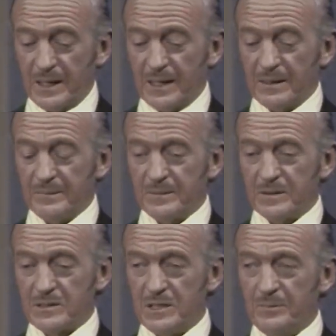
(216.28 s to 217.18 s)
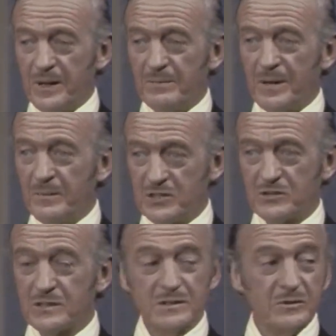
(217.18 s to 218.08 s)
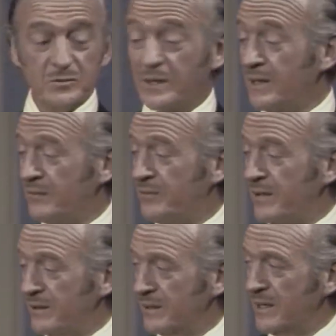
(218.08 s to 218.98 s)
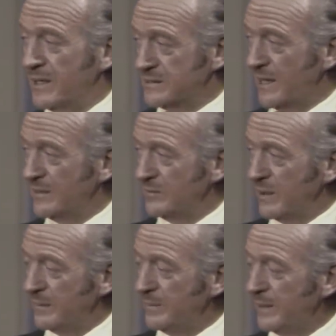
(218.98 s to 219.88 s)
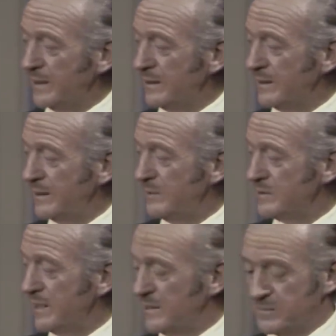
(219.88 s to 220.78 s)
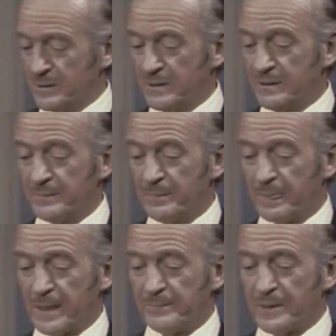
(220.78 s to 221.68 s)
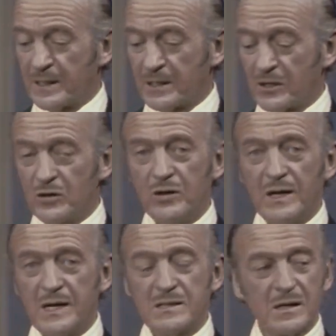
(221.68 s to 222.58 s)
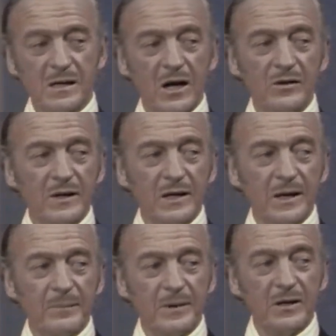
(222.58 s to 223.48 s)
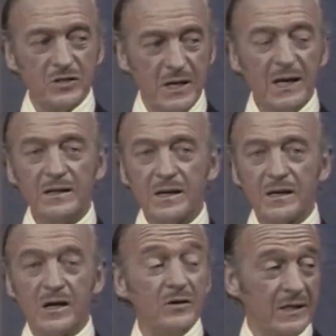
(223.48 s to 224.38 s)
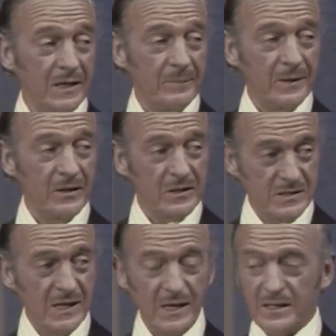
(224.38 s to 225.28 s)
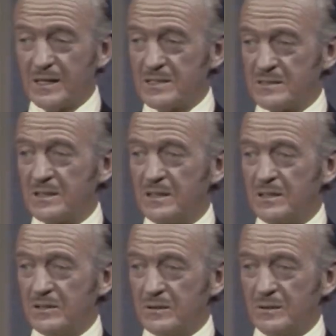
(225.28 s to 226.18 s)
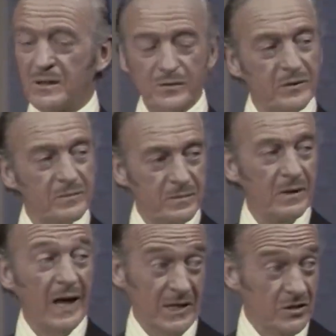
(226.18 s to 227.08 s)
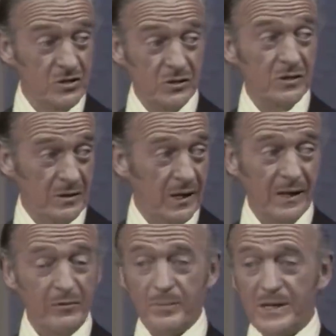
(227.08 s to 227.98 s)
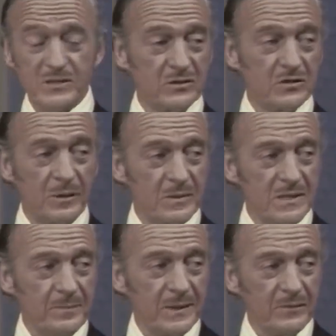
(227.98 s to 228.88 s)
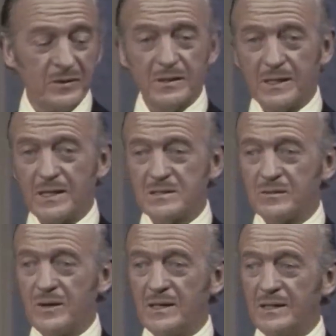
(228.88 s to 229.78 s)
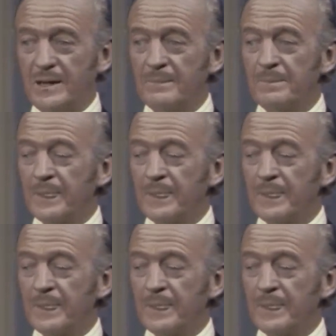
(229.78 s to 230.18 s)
And she played my mistress, and there was one other fellow in the cast, Alan Webb, and he was the husband. And Gloria has a clothing company, or she had then a clothing company on the side in case, for the actors should, like have a bicycle shop or something against the rainy day.